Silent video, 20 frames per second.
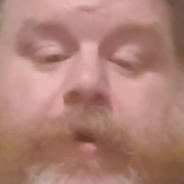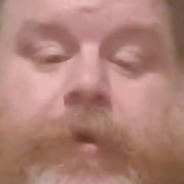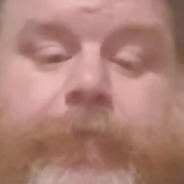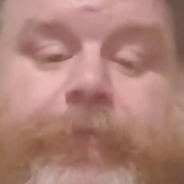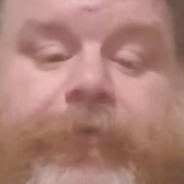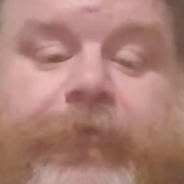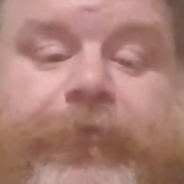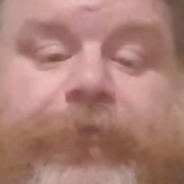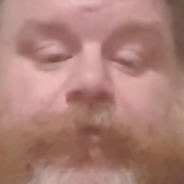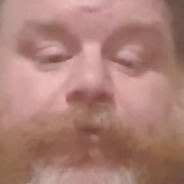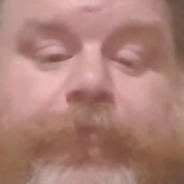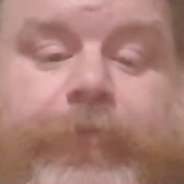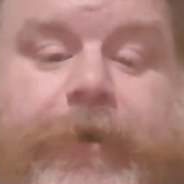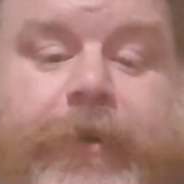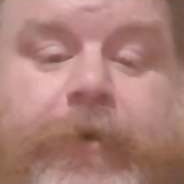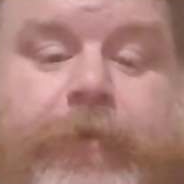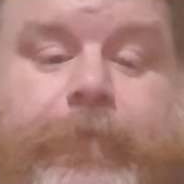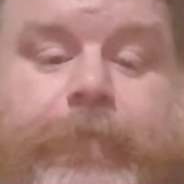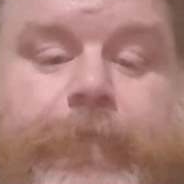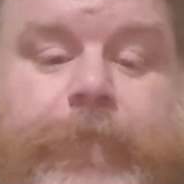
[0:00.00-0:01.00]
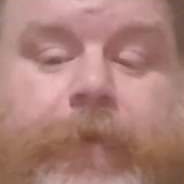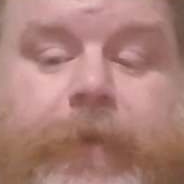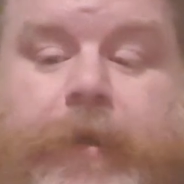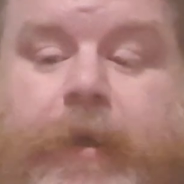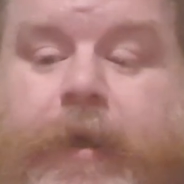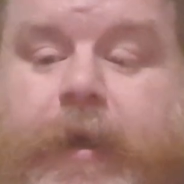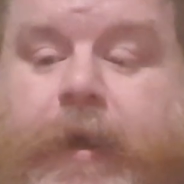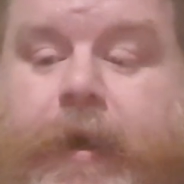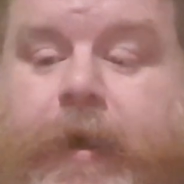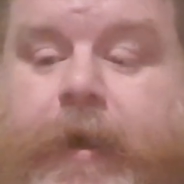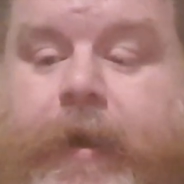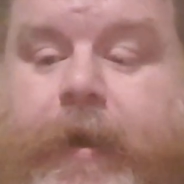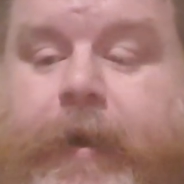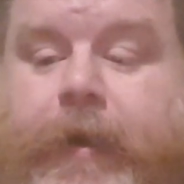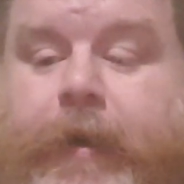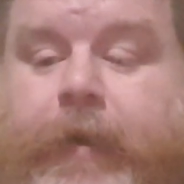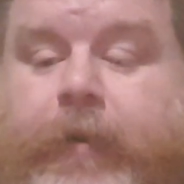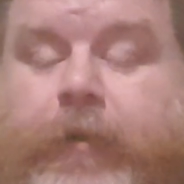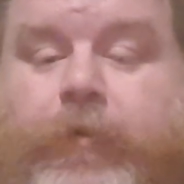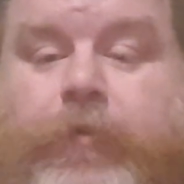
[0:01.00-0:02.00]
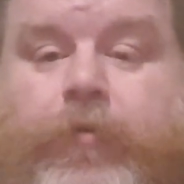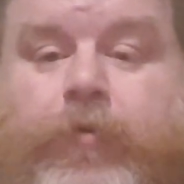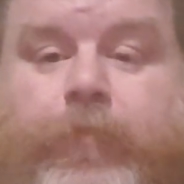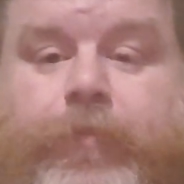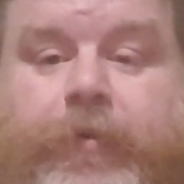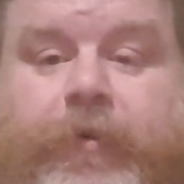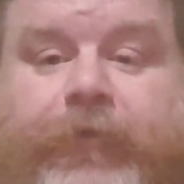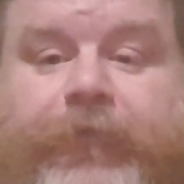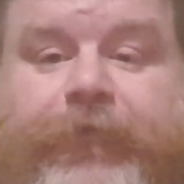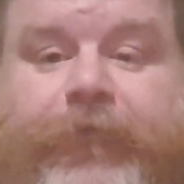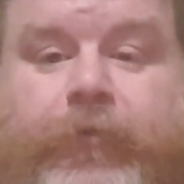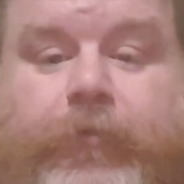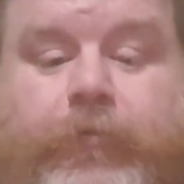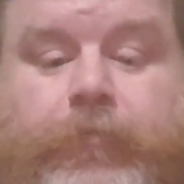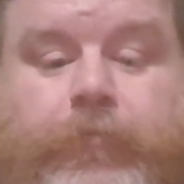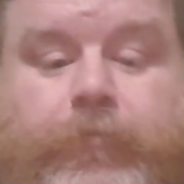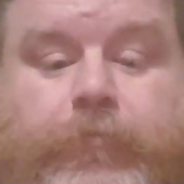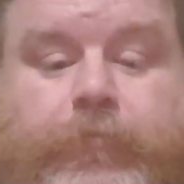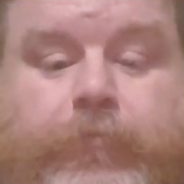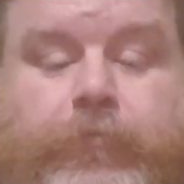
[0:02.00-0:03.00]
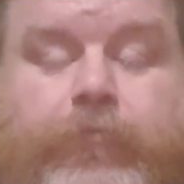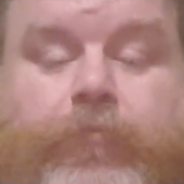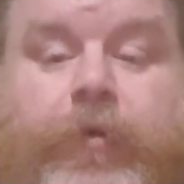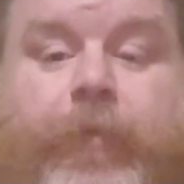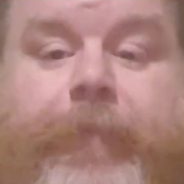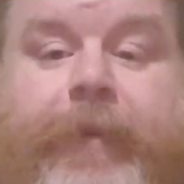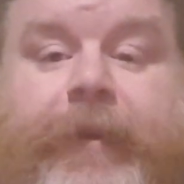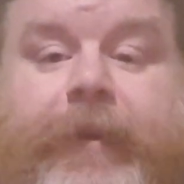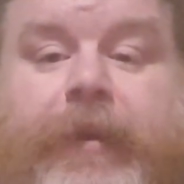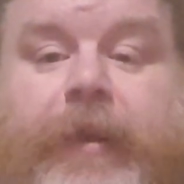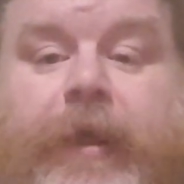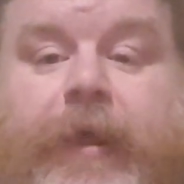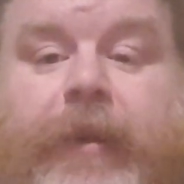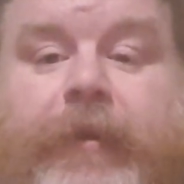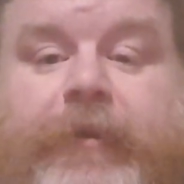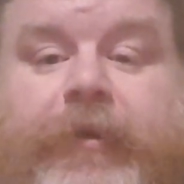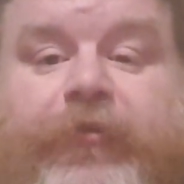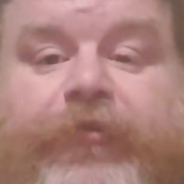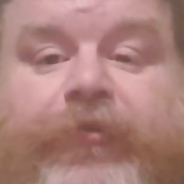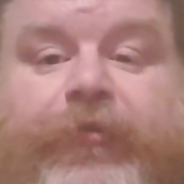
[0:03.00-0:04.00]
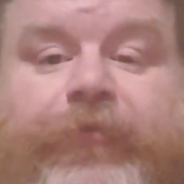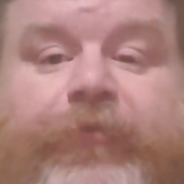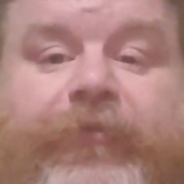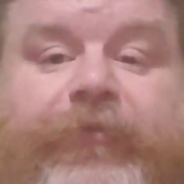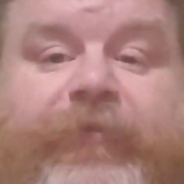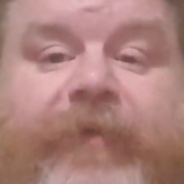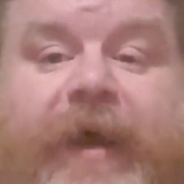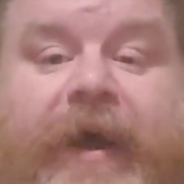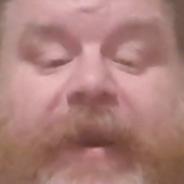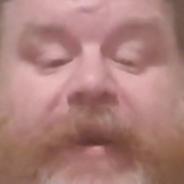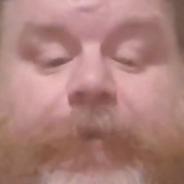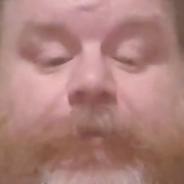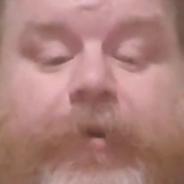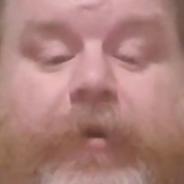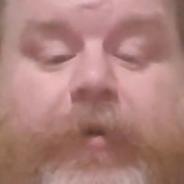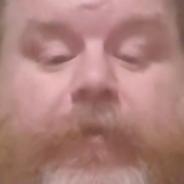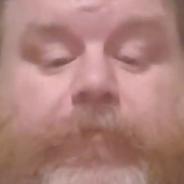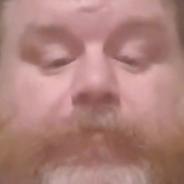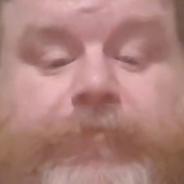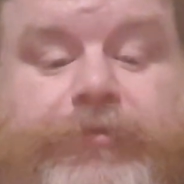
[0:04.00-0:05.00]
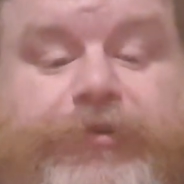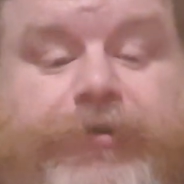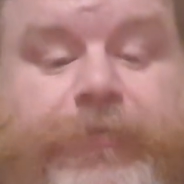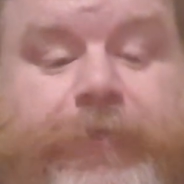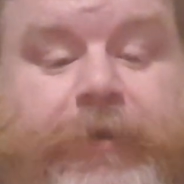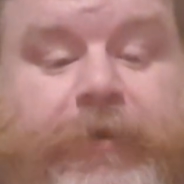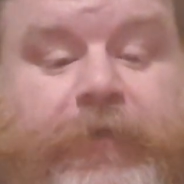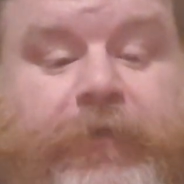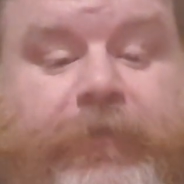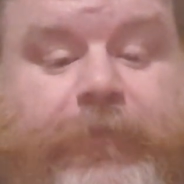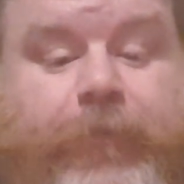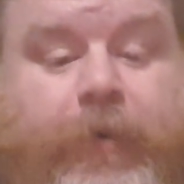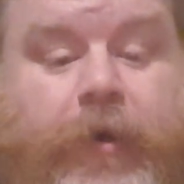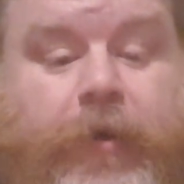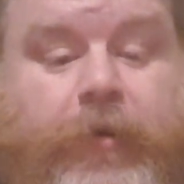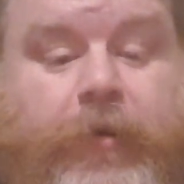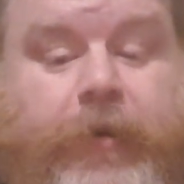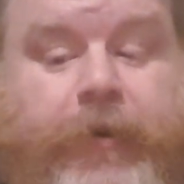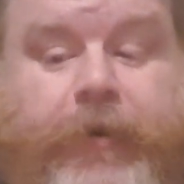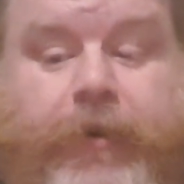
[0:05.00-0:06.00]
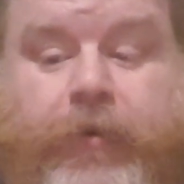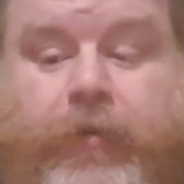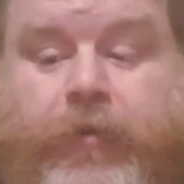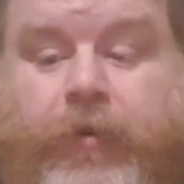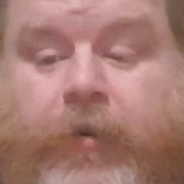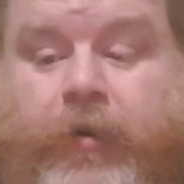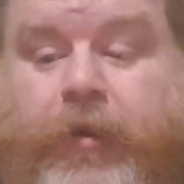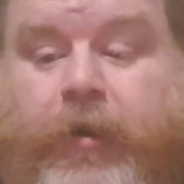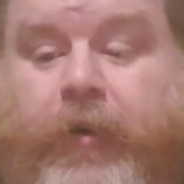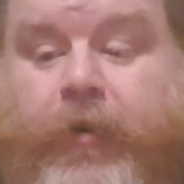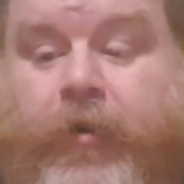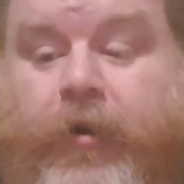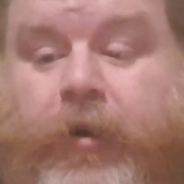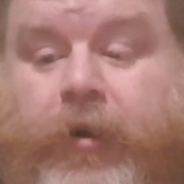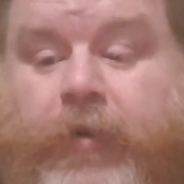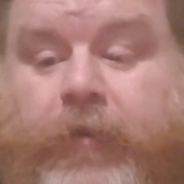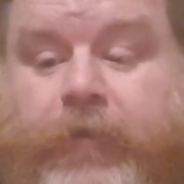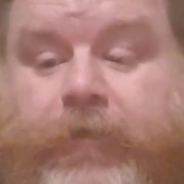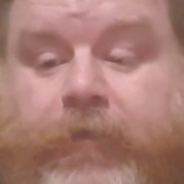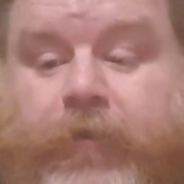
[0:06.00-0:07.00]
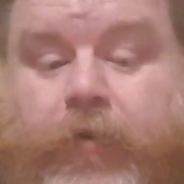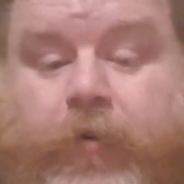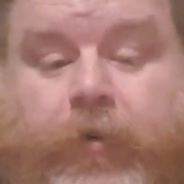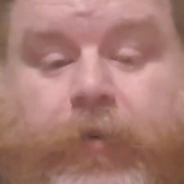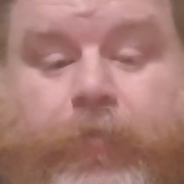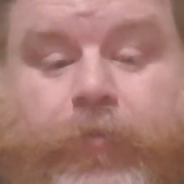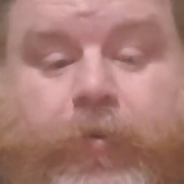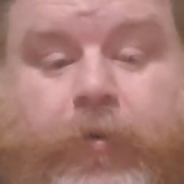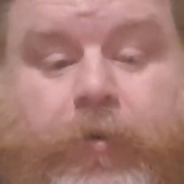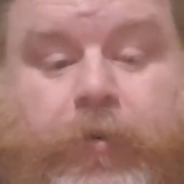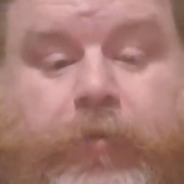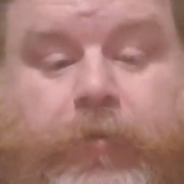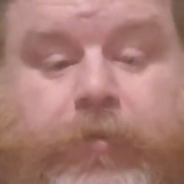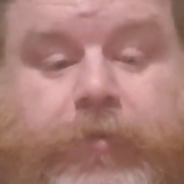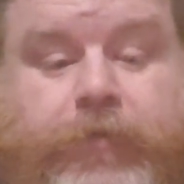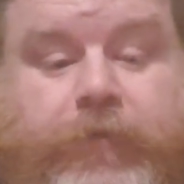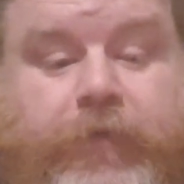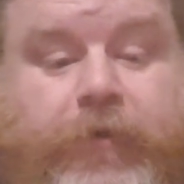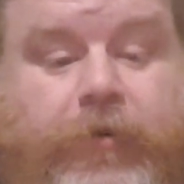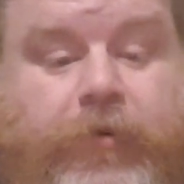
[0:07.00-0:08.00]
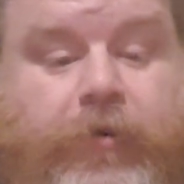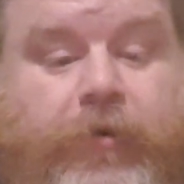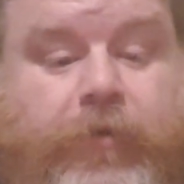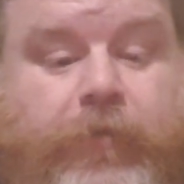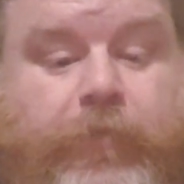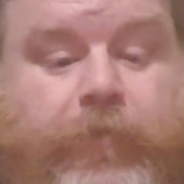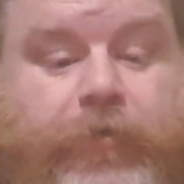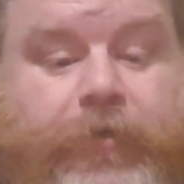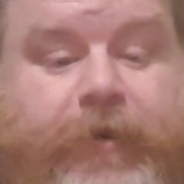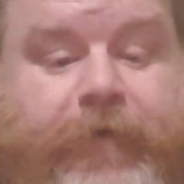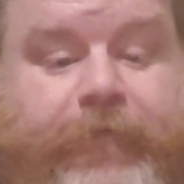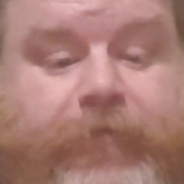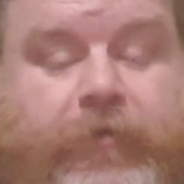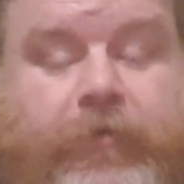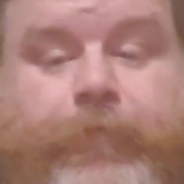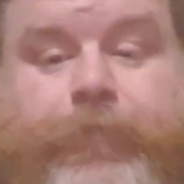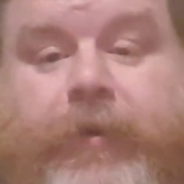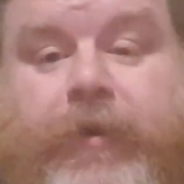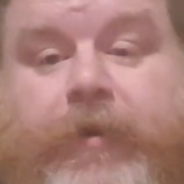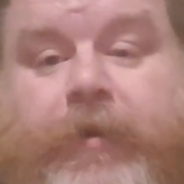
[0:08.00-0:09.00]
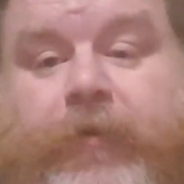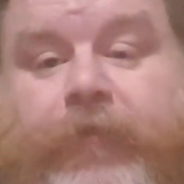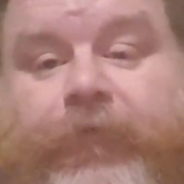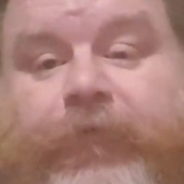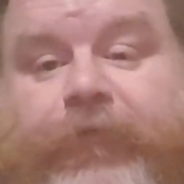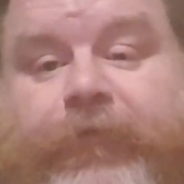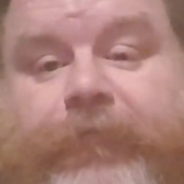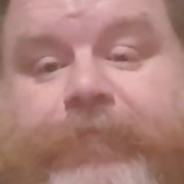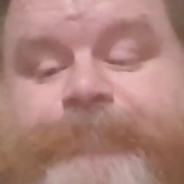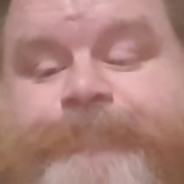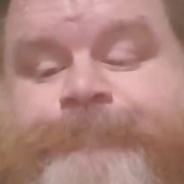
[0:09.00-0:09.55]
presuming no person with mental health issues anywhere should be in the spotlight in Ireland or the world or wherever, because